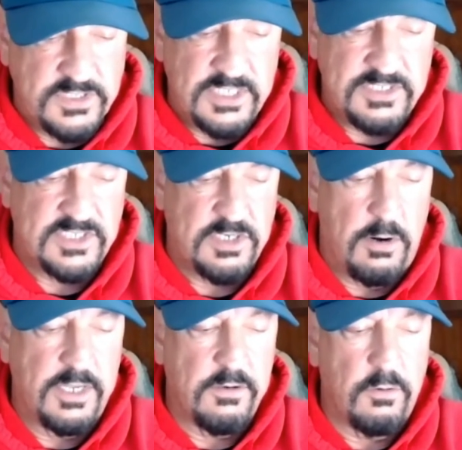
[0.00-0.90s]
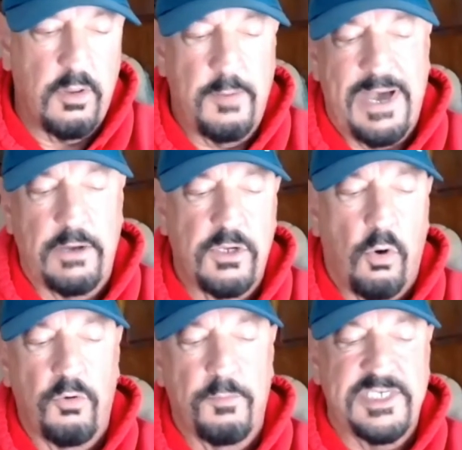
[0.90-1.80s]
and this is an article about
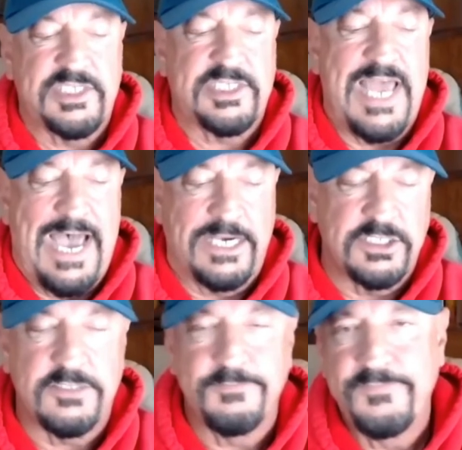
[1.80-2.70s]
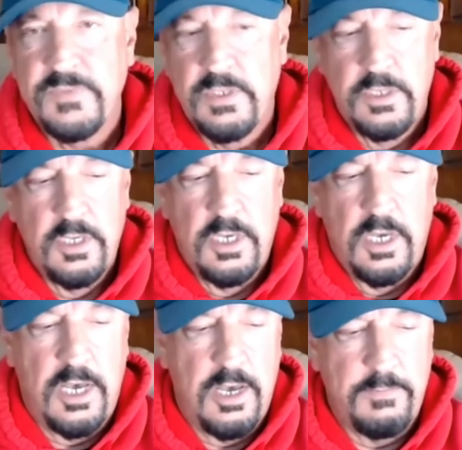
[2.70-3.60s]
goldman sachs
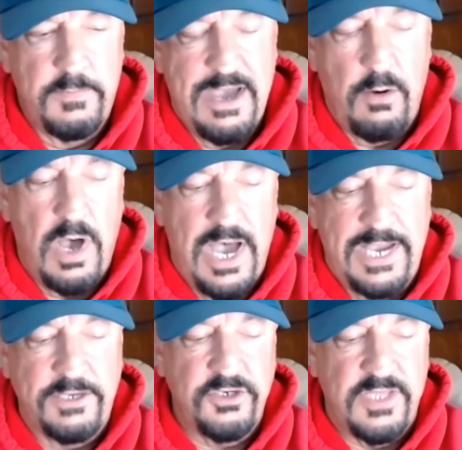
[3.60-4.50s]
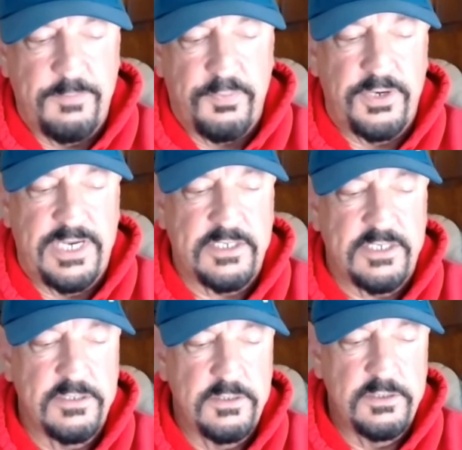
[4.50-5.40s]
um, how high do they
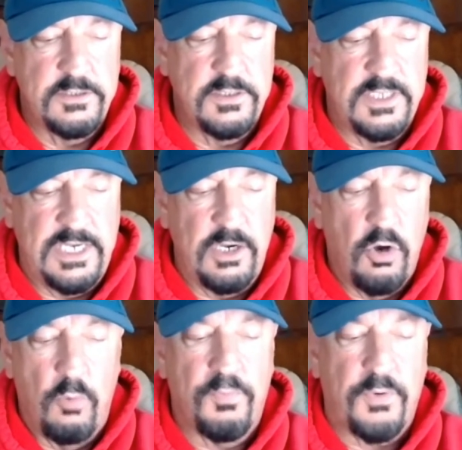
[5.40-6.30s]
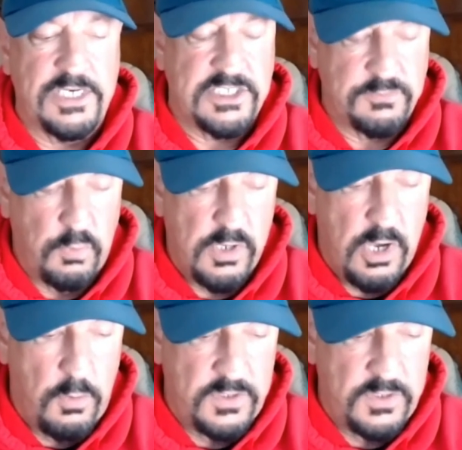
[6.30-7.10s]
predict the home prices will go in